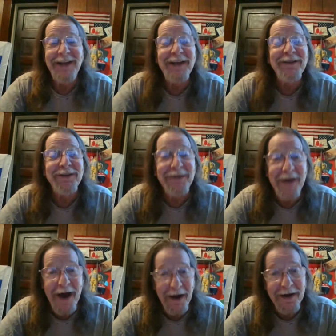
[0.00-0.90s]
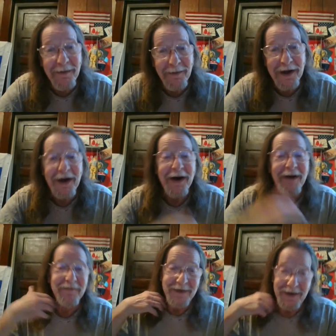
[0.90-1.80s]
this is not coming
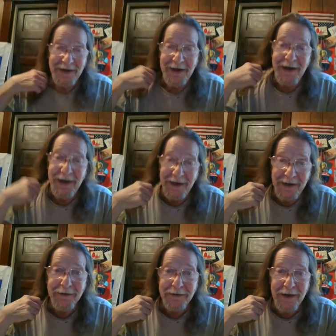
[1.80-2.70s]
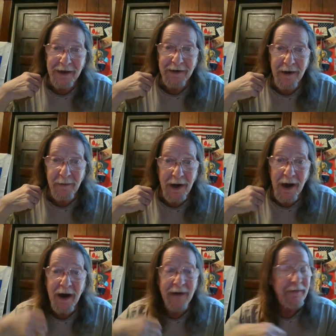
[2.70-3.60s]
off, and this ain't coming
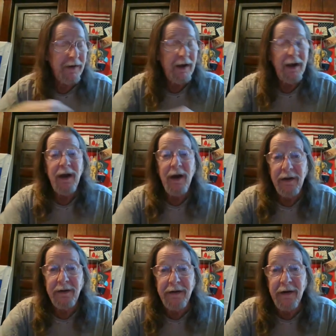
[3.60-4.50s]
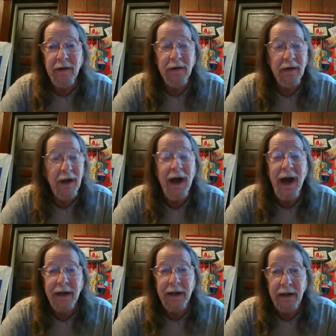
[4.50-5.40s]
off until
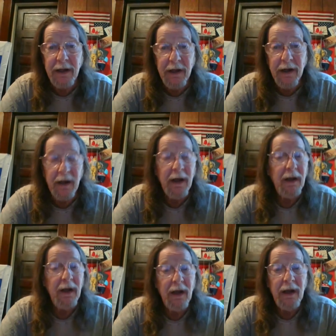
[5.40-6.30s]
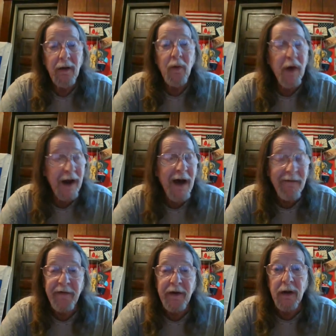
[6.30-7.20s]
I can get what
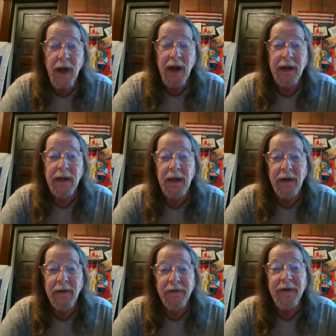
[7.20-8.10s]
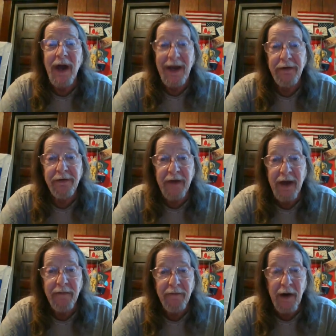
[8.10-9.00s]
I feel like is a
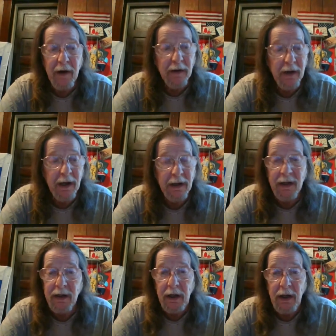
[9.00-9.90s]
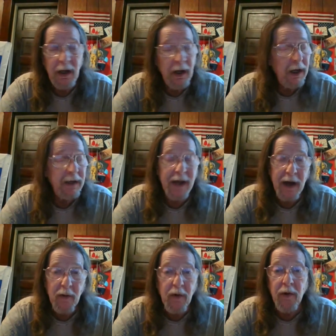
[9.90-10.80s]
safe haircut, and
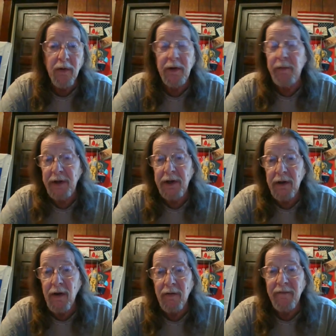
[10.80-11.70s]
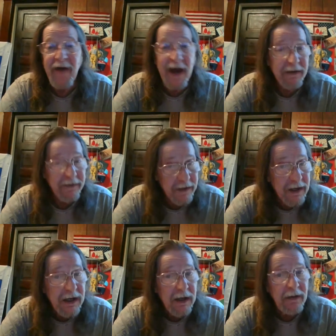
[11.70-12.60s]
that will depend on
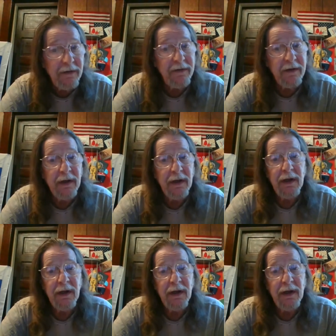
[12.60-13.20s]
vaccines.